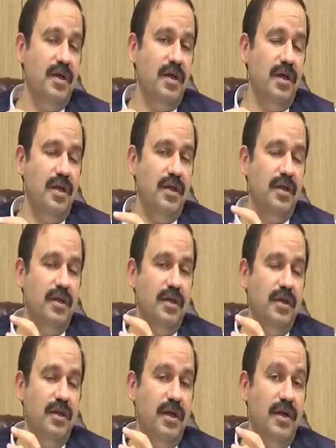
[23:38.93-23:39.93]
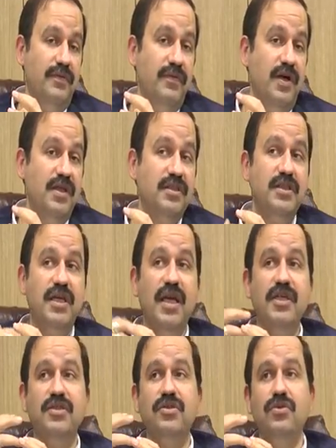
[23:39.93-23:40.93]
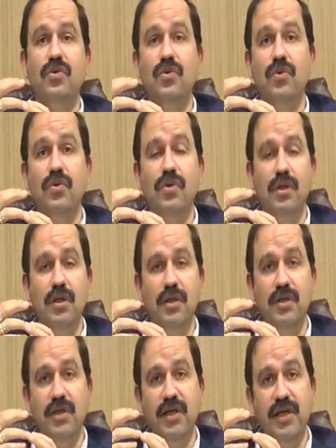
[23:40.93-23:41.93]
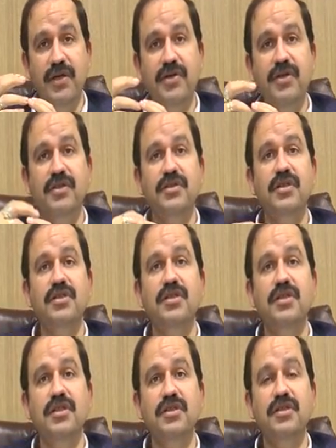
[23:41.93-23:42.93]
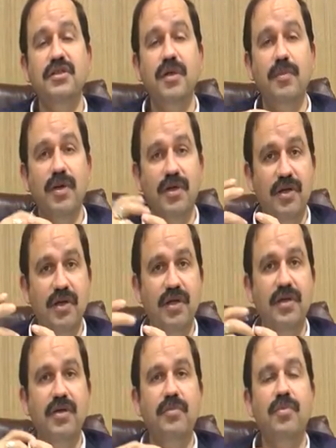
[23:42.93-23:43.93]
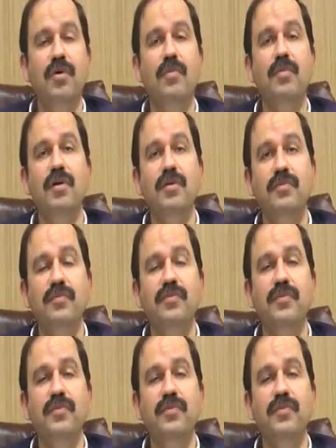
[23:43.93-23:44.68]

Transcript: and advanced gastro related surgeries, stomach related problem.